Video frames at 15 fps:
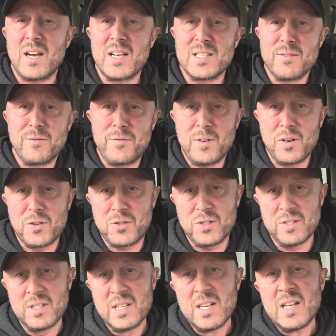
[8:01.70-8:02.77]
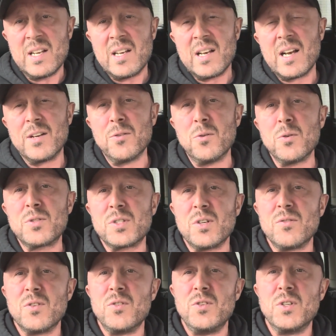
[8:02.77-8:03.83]
and function, and also the
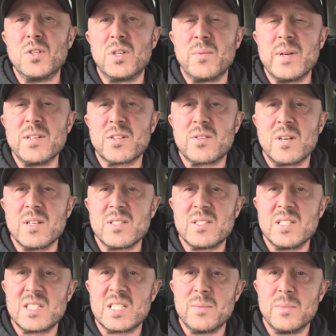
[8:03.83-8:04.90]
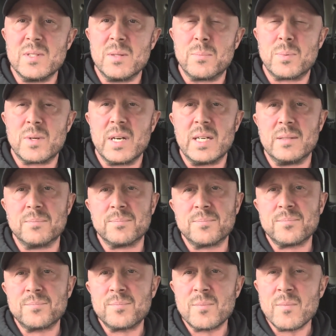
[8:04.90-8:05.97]
neuroendocrine system in the brain.
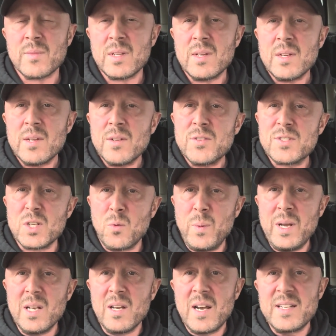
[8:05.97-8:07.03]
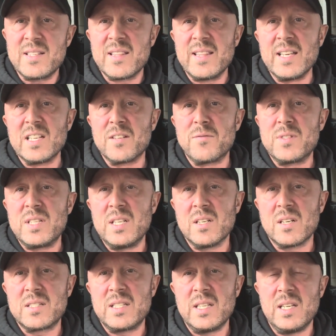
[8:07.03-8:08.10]
So we like to think of
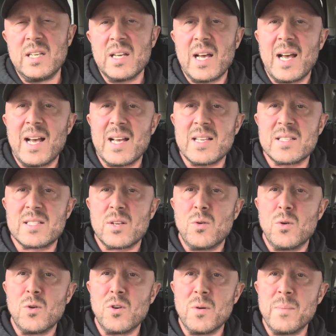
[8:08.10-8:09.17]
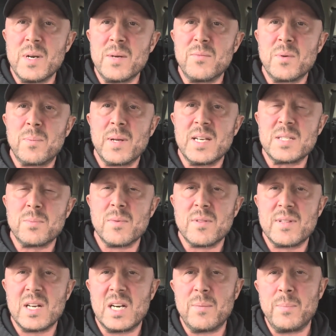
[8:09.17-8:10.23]
TRT as hormone replacement
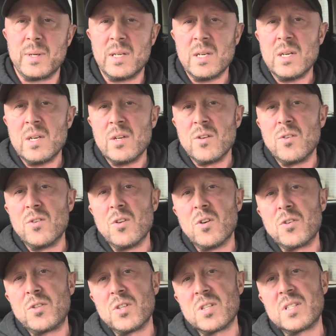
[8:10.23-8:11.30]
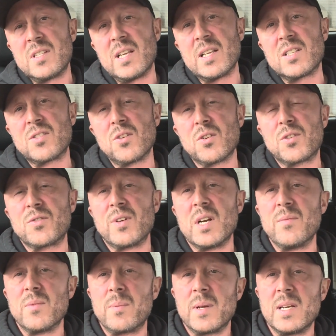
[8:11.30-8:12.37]
therapy, not just testosterone
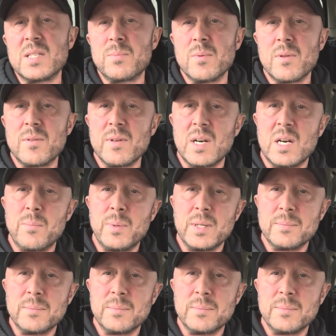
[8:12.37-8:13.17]
replacement therapy.